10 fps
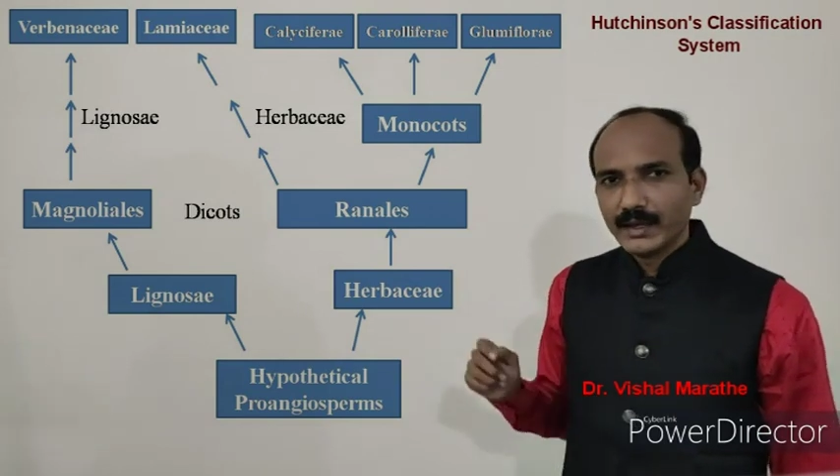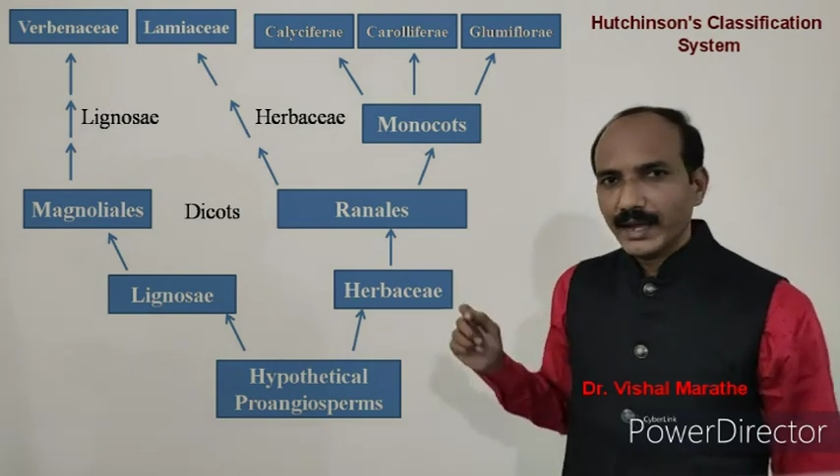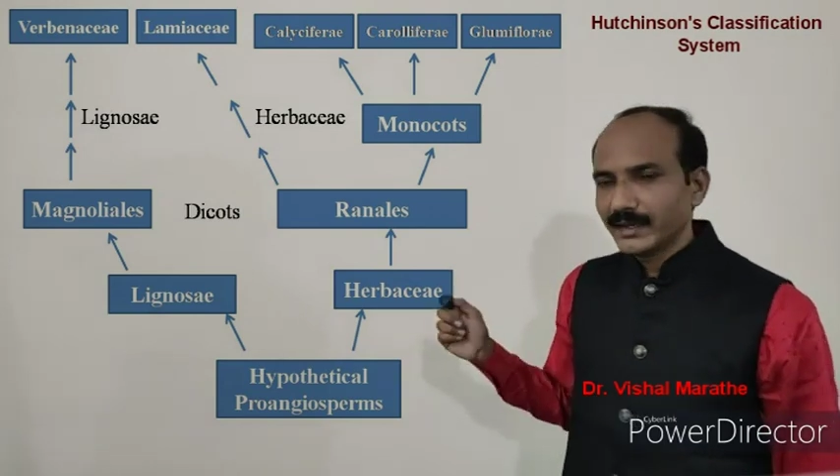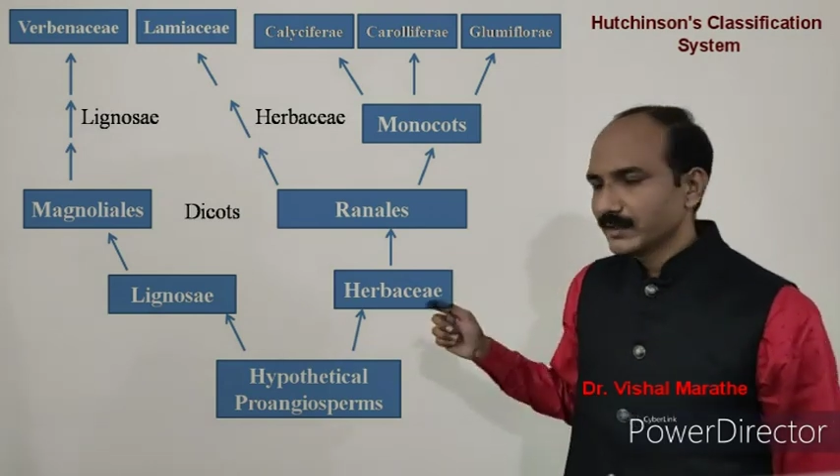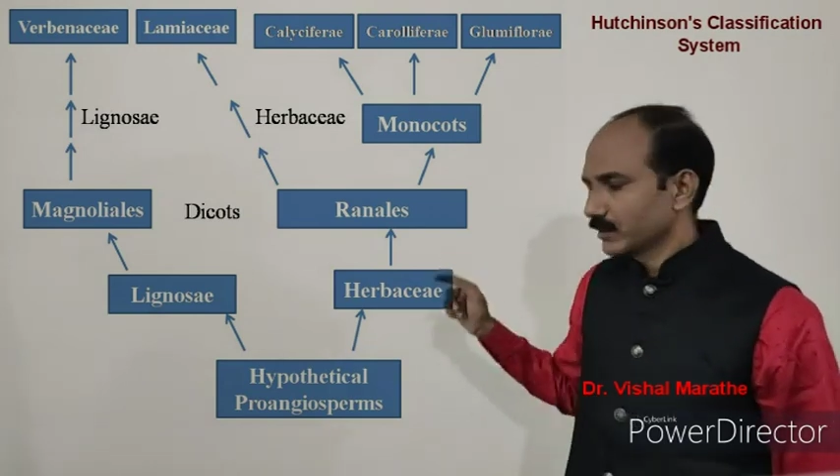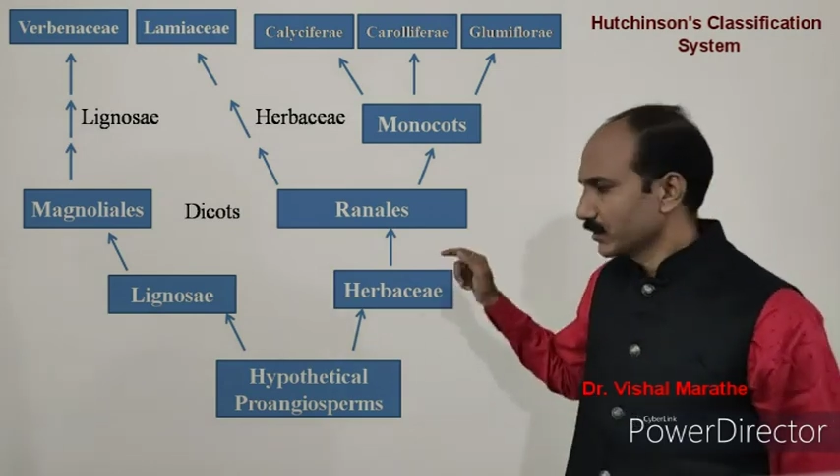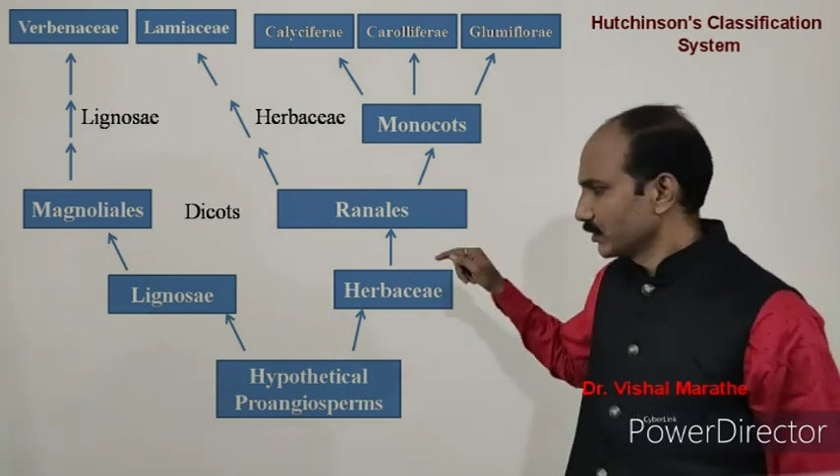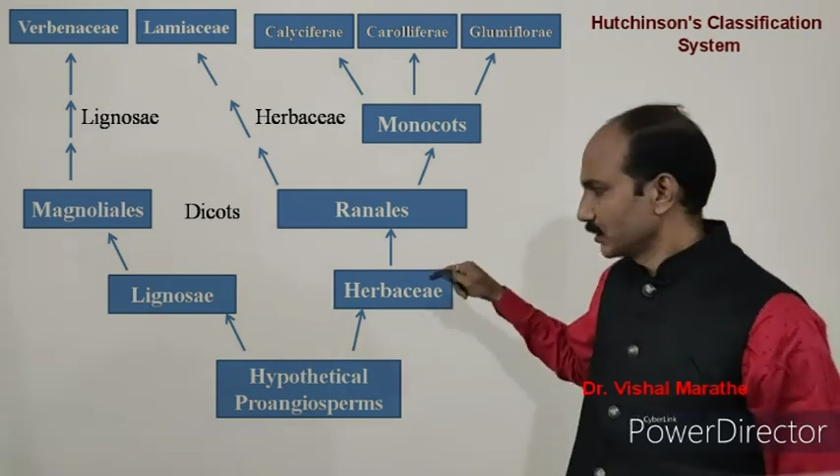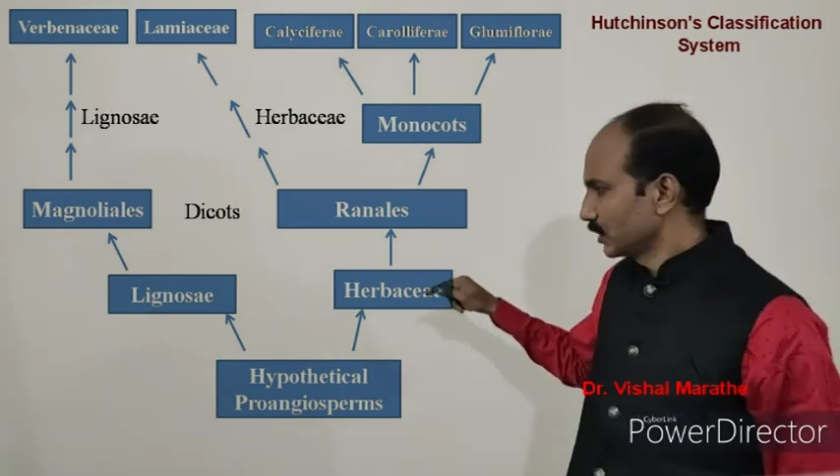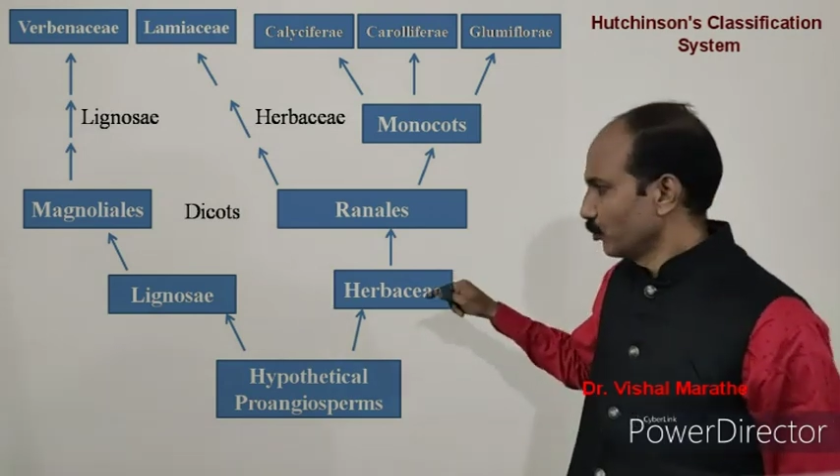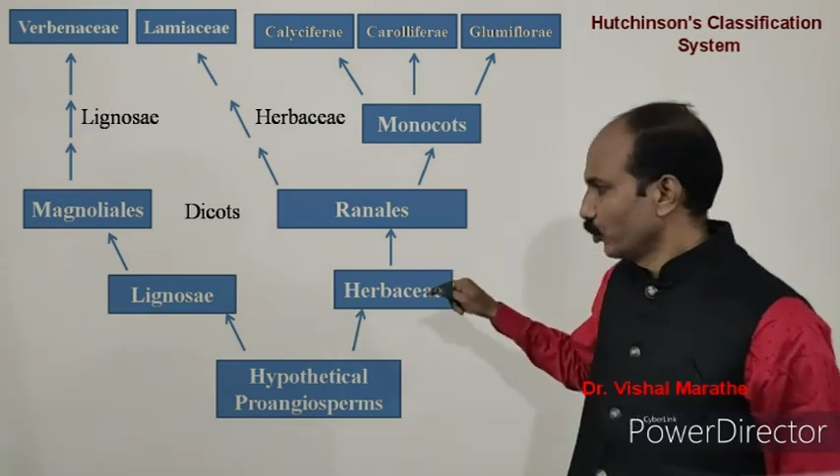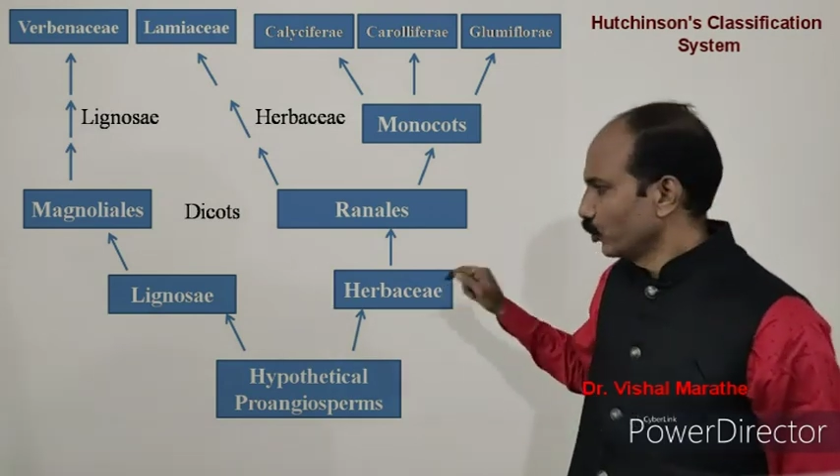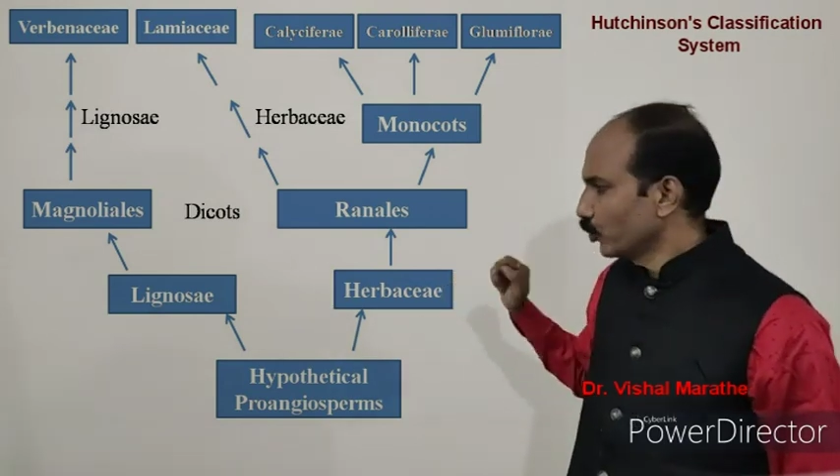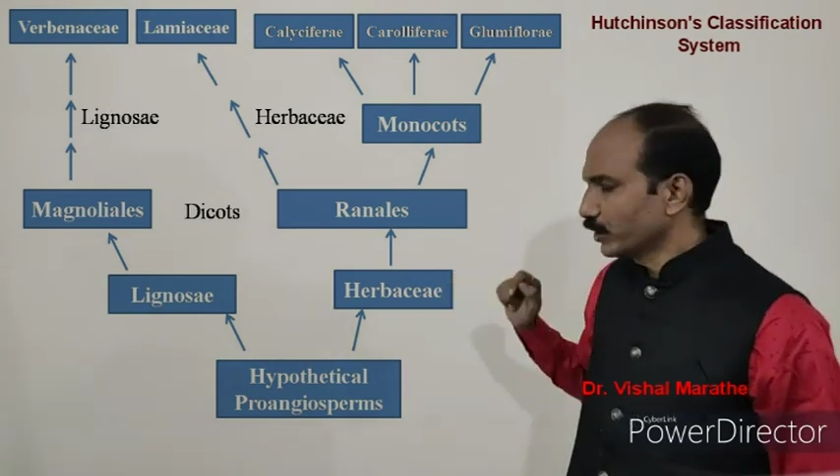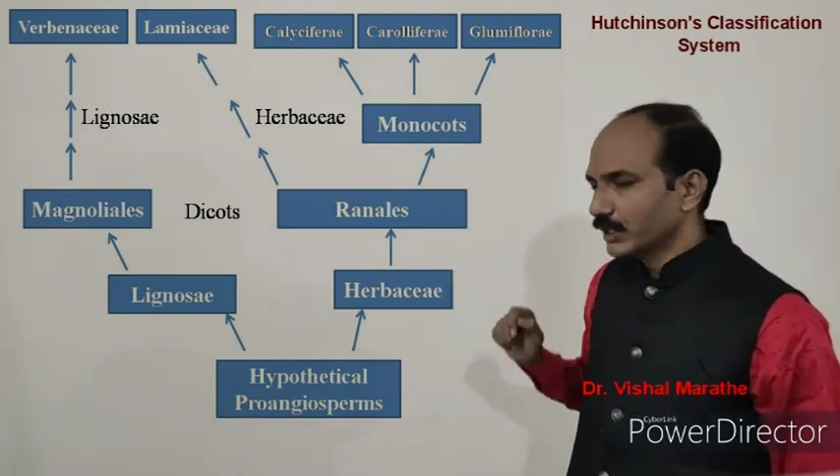And the
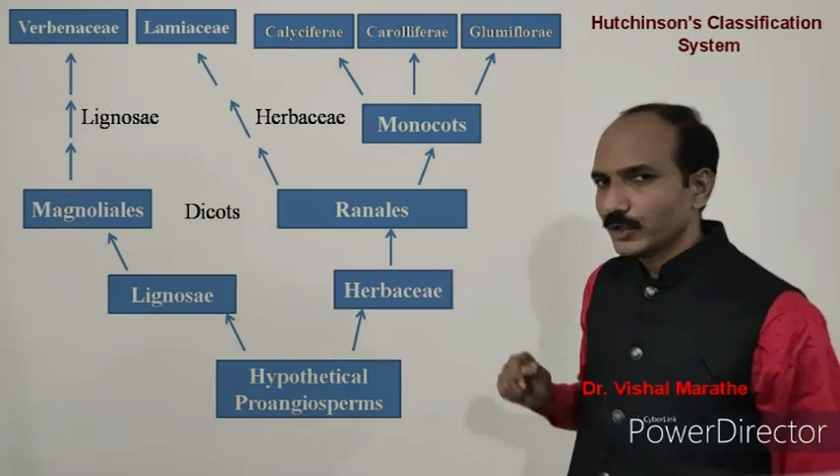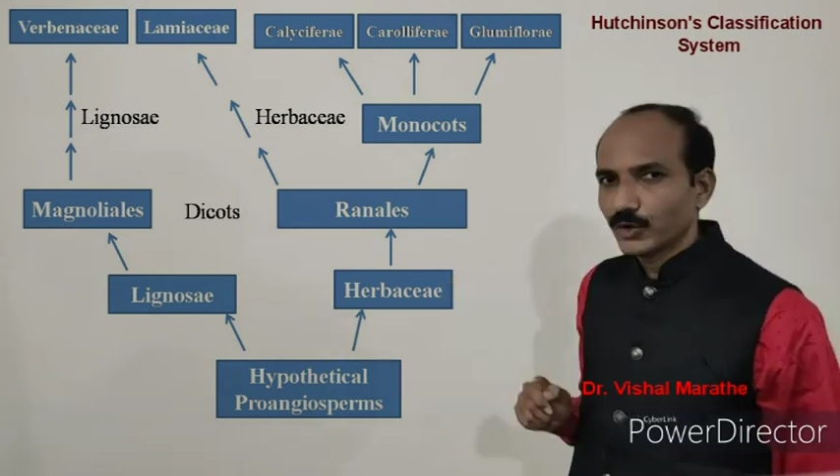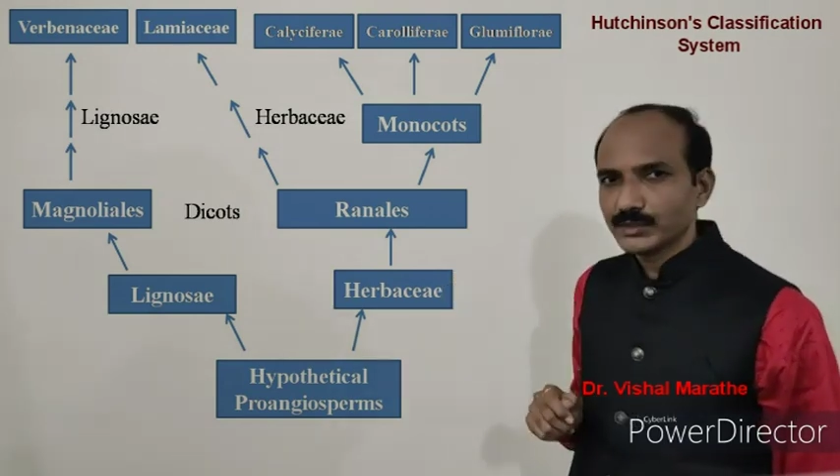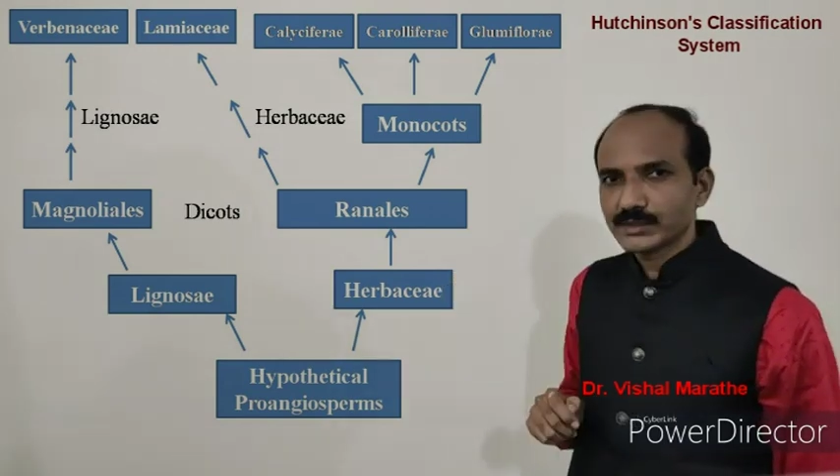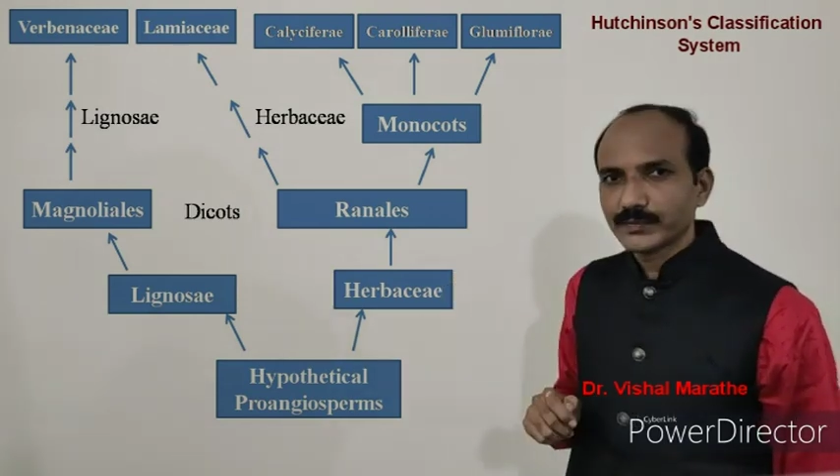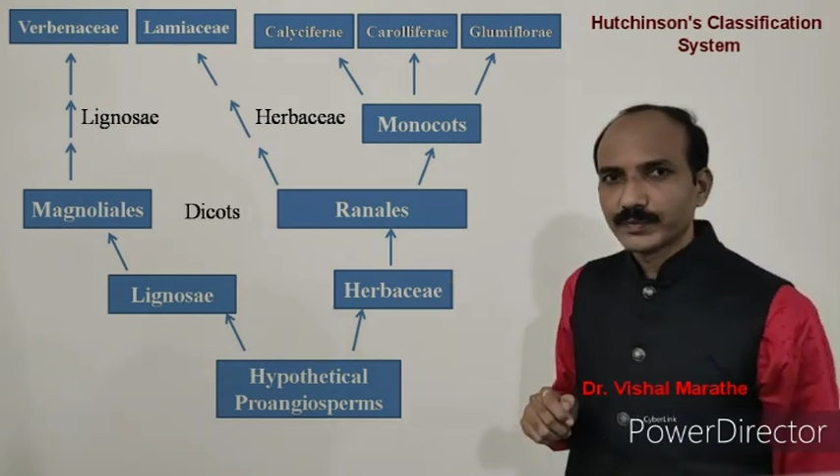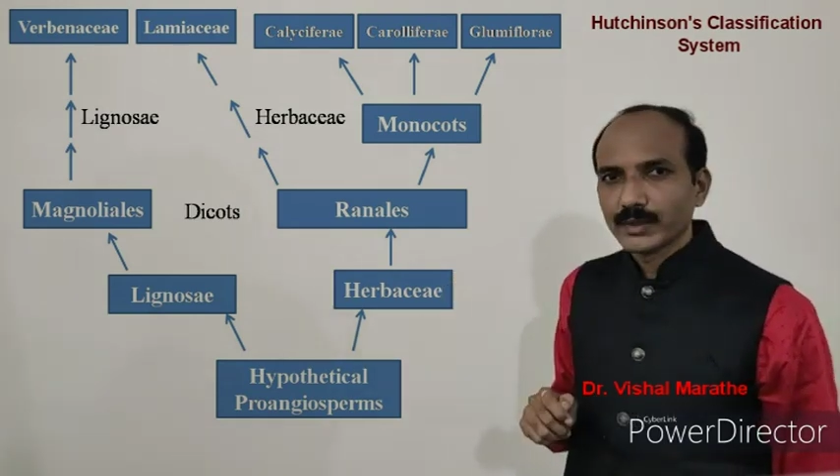Monocotyledons